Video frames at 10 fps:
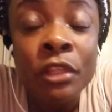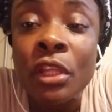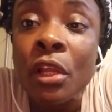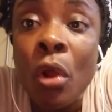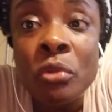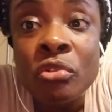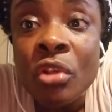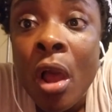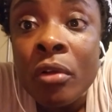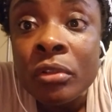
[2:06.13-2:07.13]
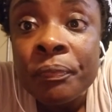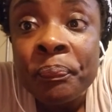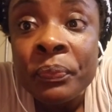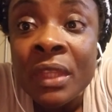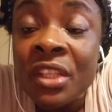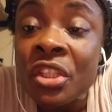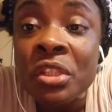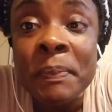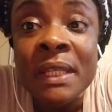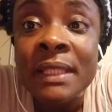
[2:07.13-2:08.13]
They don't talk. They
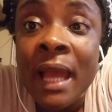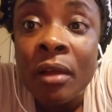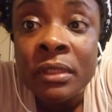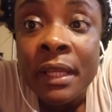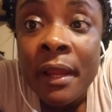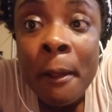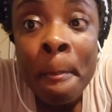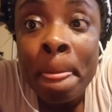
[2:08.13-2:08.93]
just be down there.